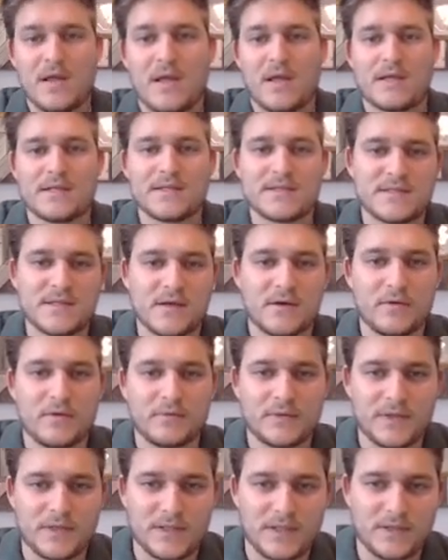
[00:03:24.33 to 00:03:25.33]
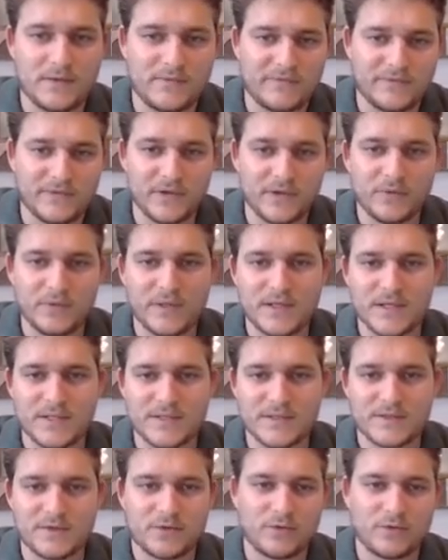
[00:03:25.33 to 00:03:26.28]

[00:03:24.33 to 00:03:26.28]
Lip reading: And so the fluid is